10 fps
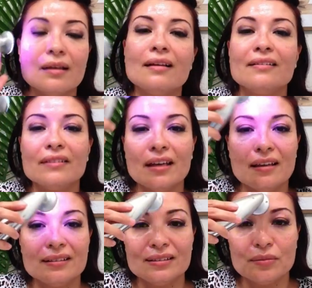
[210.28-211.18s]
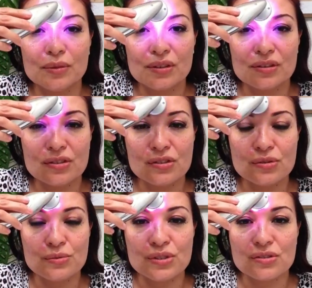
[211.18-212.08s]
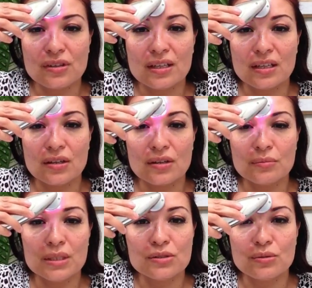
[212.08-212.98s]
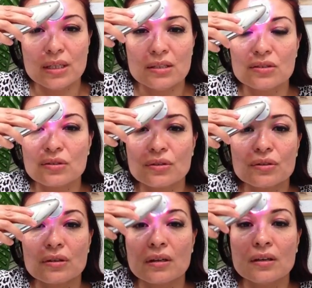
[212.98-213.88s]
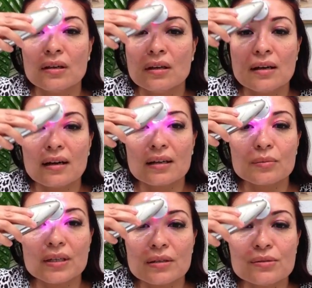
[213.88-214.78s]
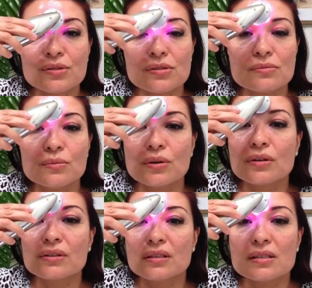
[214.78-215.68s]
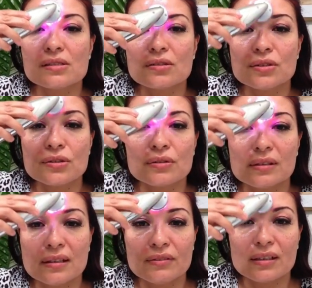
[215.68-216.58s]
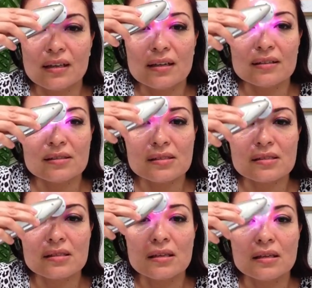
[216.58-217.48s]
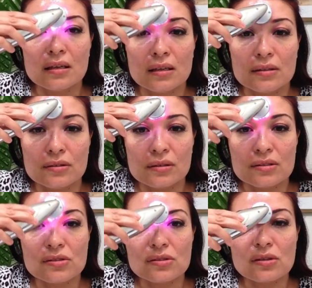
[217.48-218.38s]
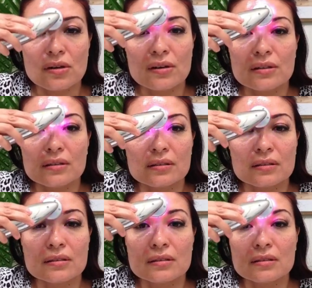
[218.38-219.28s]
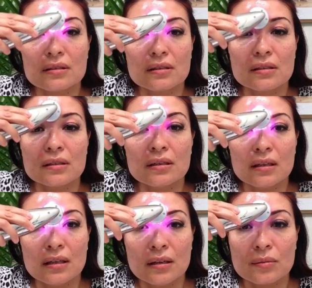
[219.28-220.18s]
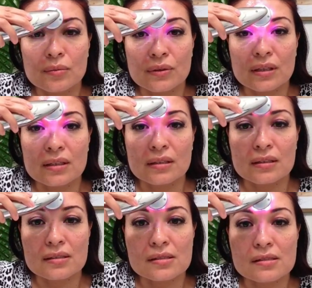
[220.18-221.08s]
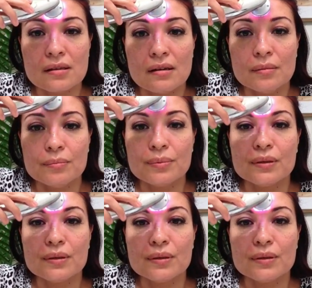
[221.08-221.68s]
And then we're going to do, we start here between your eyebrows and work these on your level lines. You can start bringing this up